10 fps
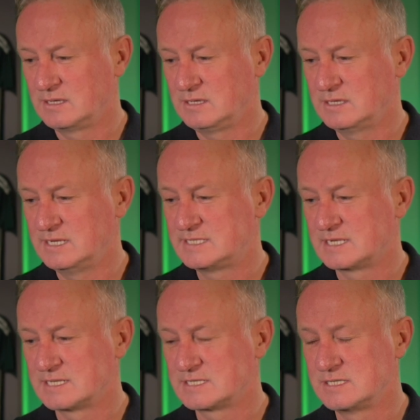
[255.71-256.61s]
you need
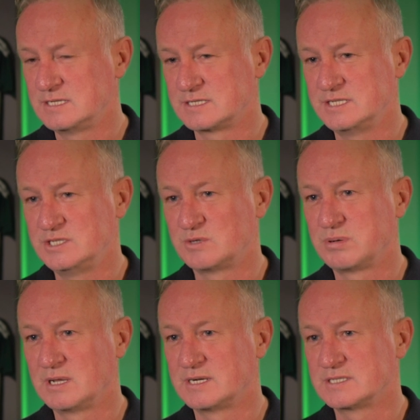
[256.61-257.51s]
to listen to your senior
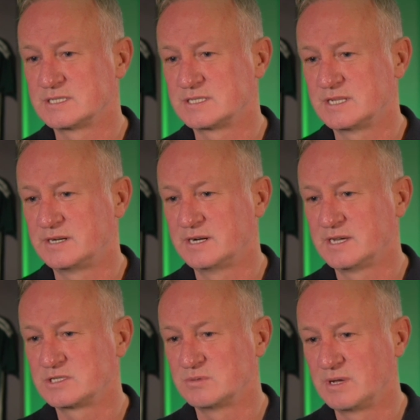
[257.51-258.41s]
players as an
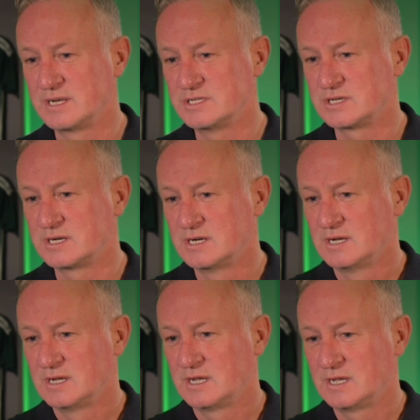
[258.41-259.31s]
international manager,
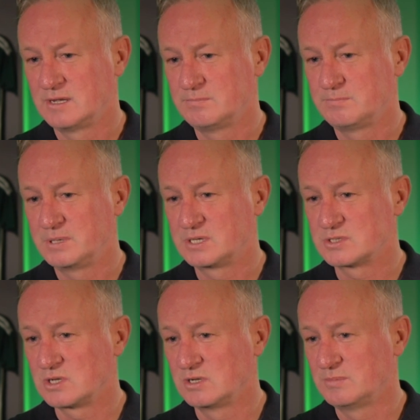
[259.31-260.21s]

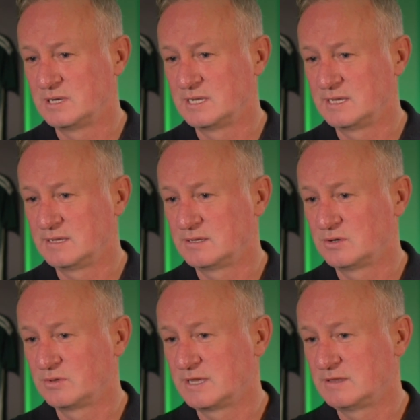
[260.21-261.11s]
because ultimately, you
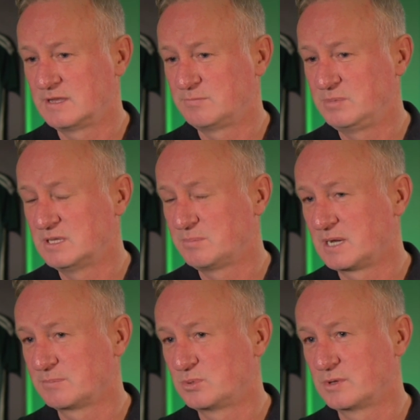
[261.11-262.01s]
know, they've been the
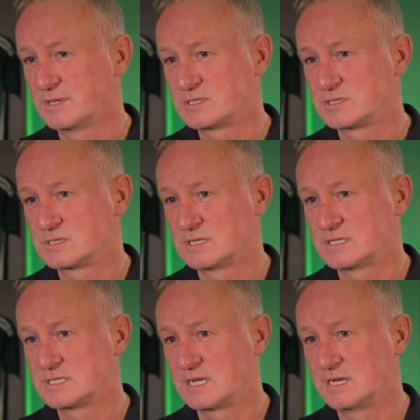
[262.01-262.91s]
backbone of
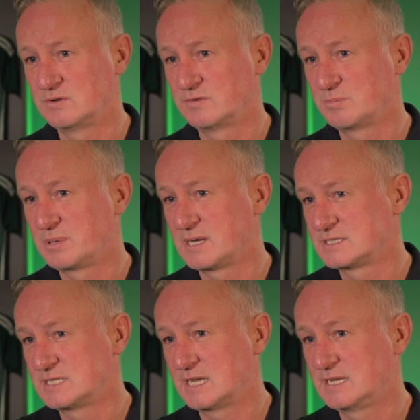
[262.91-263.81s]
this side over the
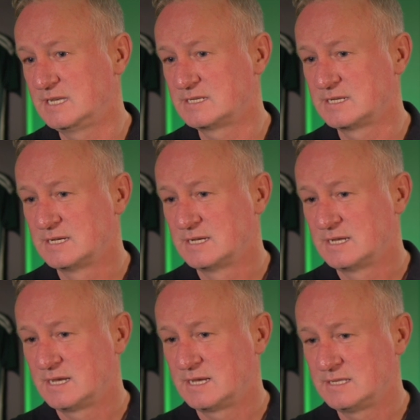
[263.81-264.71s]
past decade,
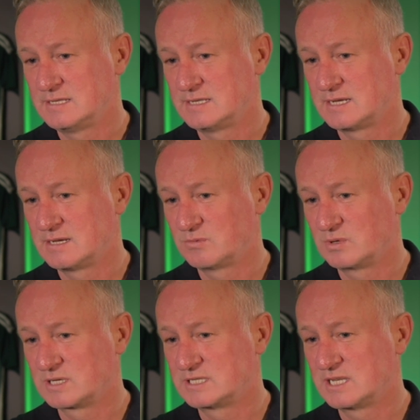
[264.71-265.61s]
and
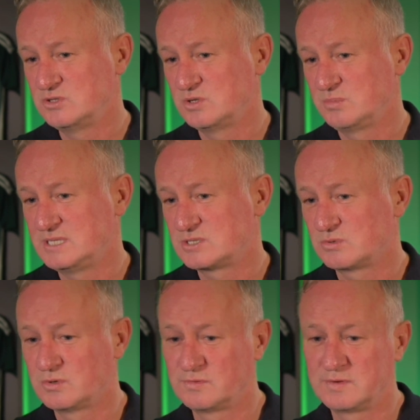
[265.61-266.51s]
will continue to be
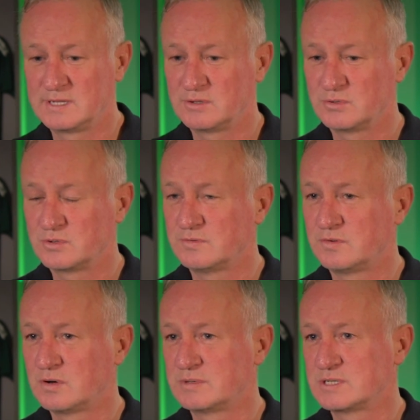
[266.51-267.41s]
so, hopefully, you know, going
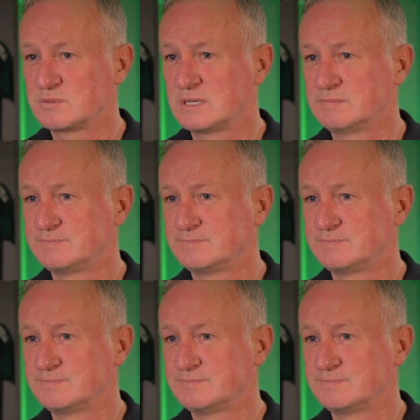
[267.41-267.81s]
forward as well.